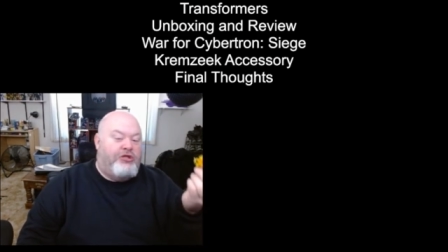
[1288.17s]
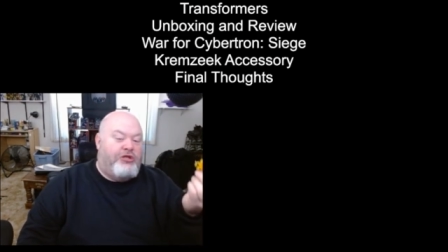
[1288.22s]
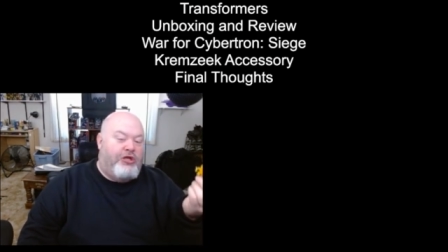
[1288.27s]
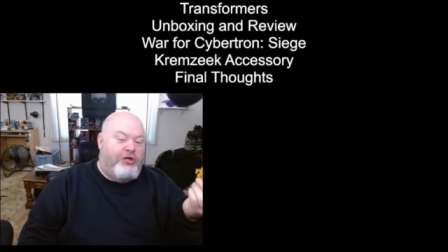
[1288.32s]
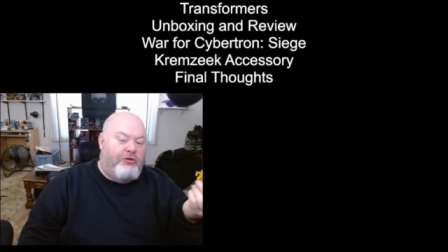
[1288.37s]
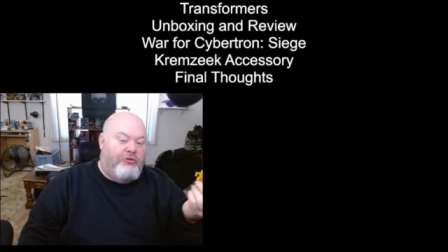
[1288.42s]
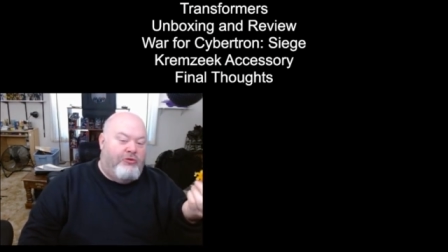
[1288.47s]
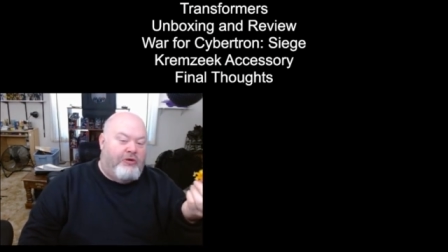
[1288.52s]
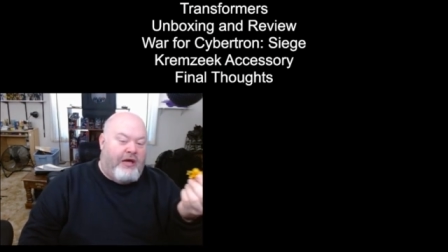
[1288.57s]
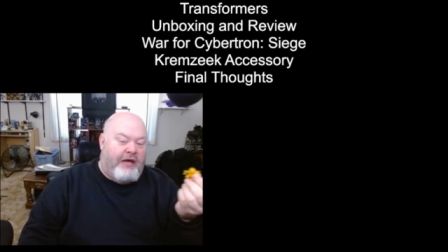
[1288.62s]
Do
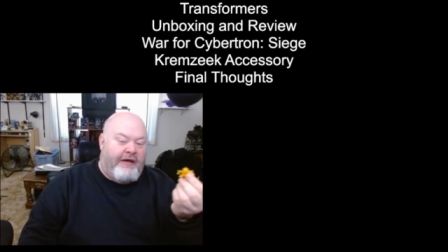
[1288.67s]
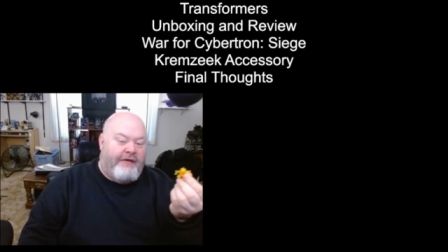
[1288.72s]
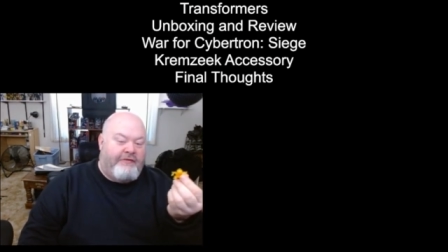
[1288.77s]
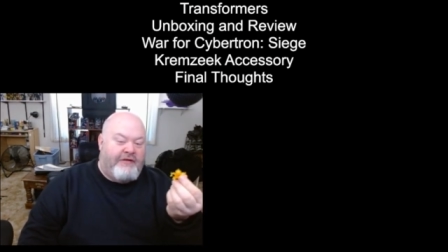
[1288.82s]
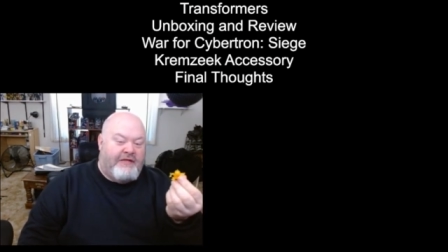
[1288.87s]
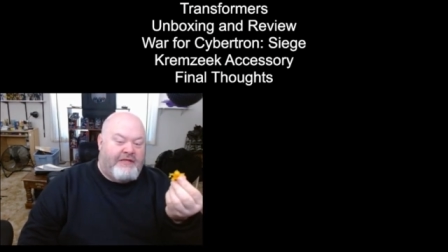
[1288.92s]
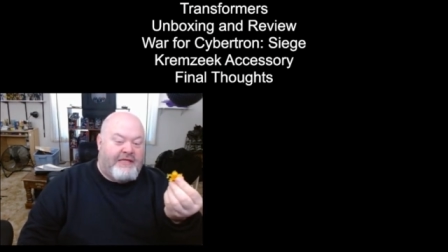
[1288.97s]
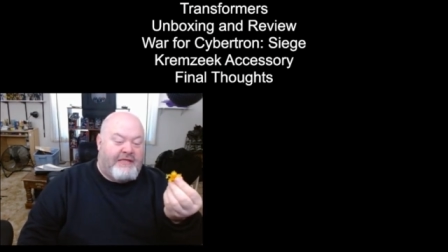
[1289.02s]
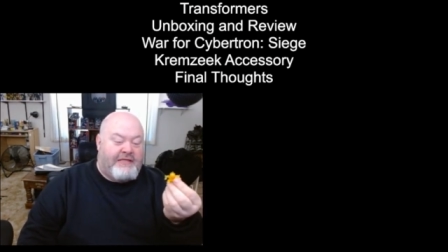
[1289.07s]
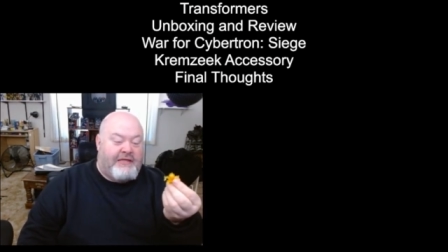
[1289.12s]
you not have
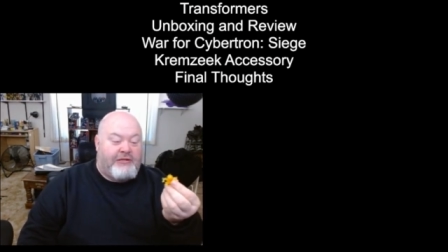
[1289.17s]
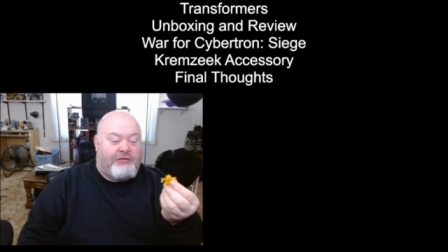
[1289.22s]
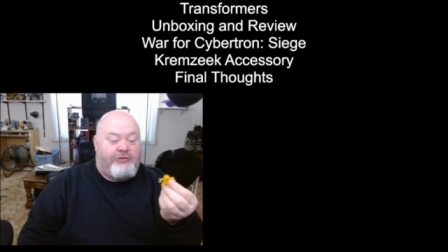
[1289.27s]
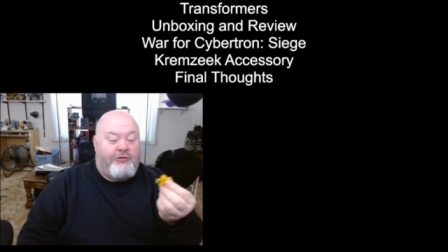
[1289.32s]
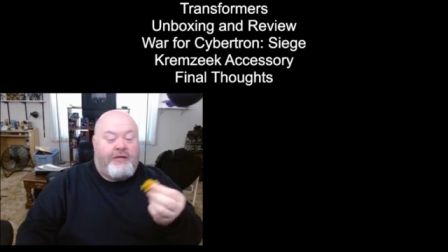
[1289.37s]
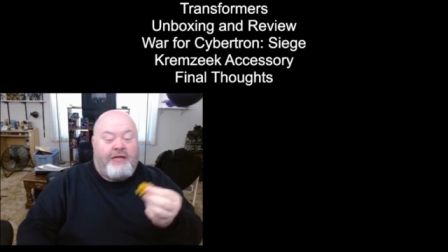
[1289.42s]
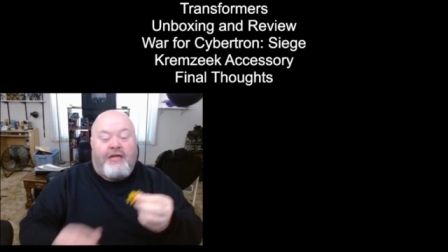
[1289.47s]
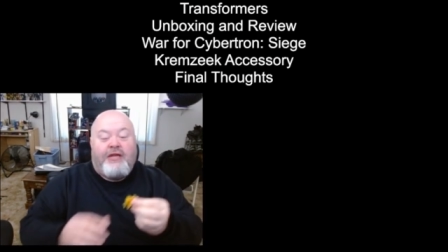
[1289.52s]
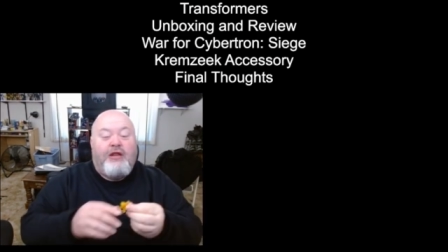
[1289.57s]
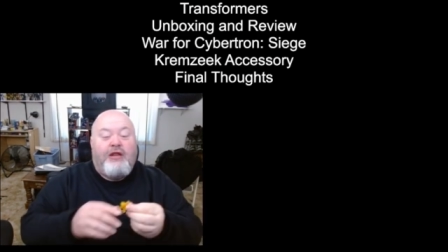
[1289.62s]
this
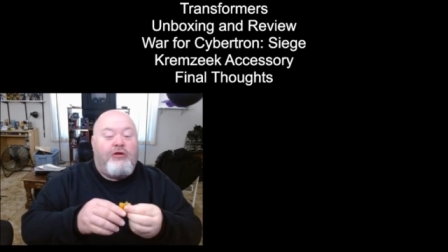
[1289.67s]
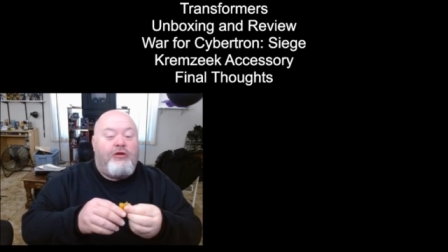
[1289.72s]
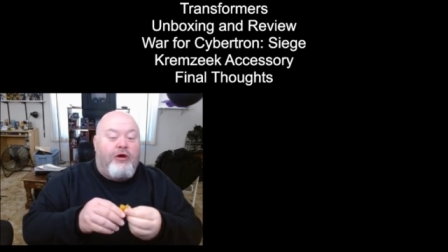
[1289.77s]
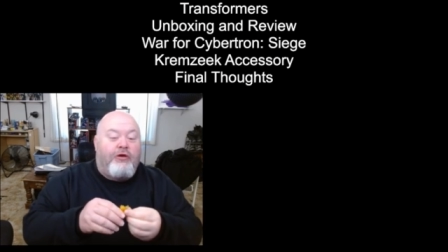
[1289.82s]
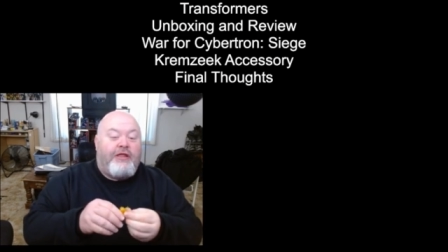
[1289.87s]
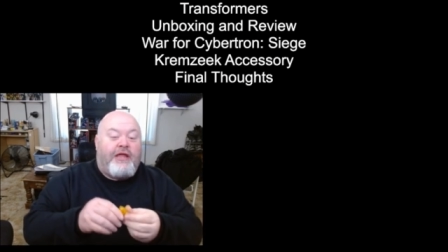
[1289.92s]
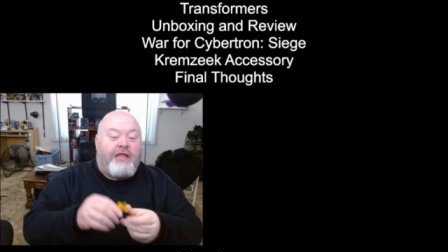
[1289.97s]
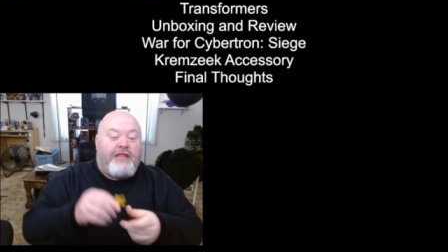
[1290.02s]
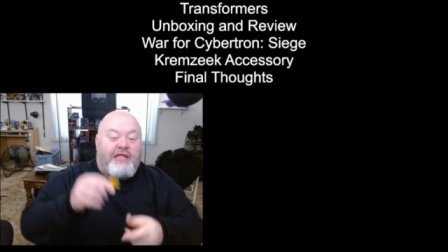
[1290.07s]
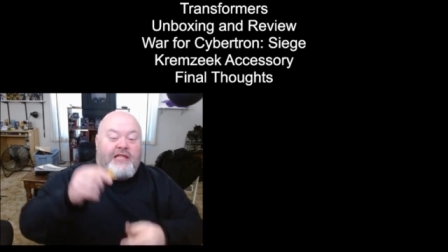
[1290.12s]
accessory? Did you
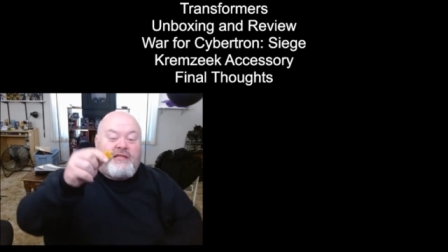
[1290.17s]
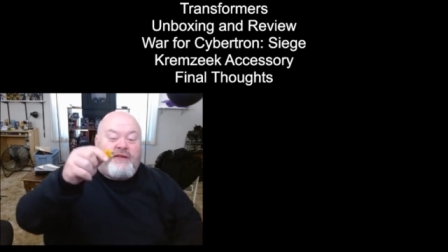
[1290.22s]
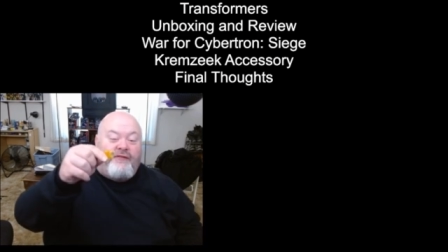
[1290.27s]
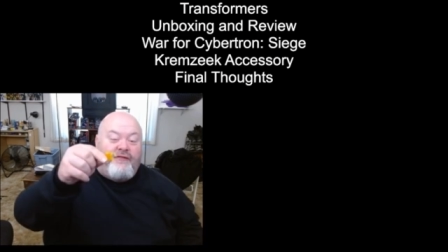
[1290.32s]
know that this